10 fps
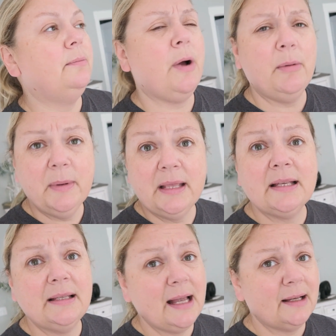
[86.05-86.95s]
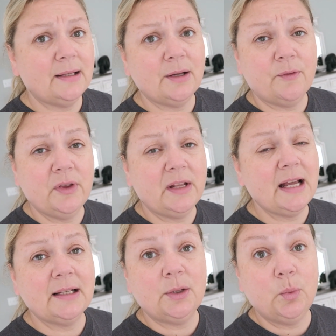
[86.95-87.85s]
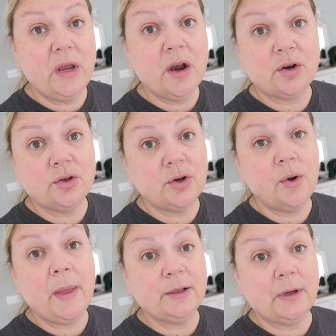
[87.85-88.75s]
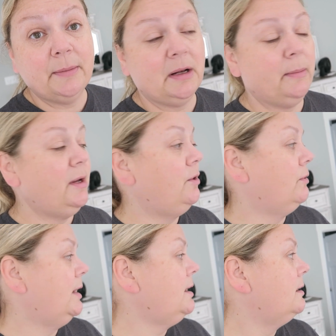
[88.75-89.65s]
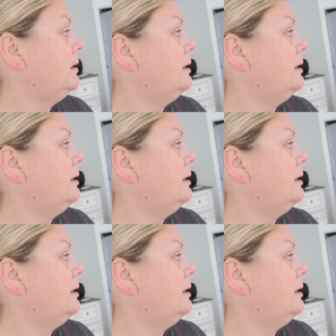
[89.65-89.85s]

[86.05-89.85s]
Probably over the next week or so, that's what I'm gonna be doing,